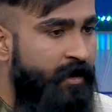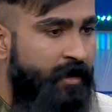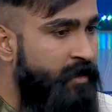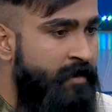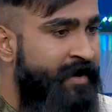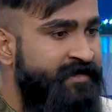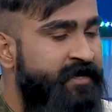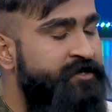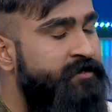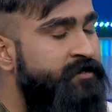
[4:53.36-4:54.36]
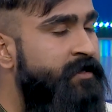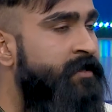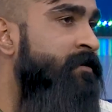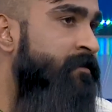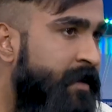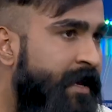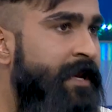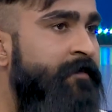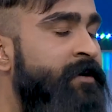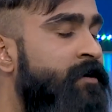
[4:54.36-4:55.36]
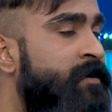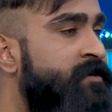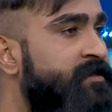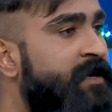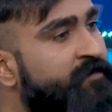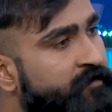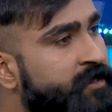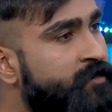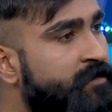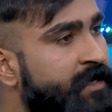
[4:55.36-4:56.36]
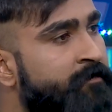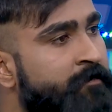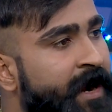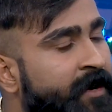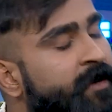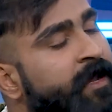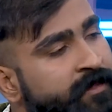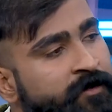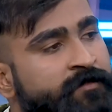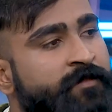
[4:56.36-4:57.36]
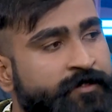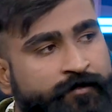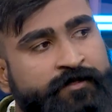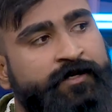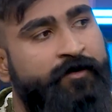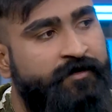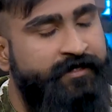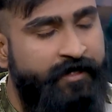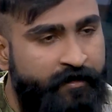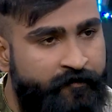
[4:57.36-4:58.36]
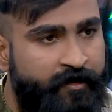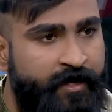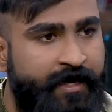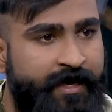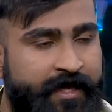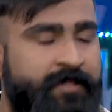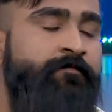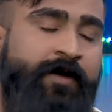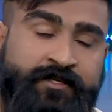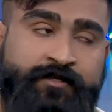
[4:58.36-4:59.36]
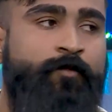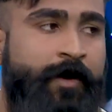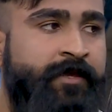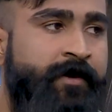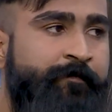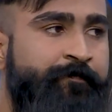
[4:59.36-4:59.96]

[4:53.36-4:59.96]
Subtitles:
done my sessions in 11 colleges and 50 schools and impacted 9,000 plus students across the country in the past 1 year.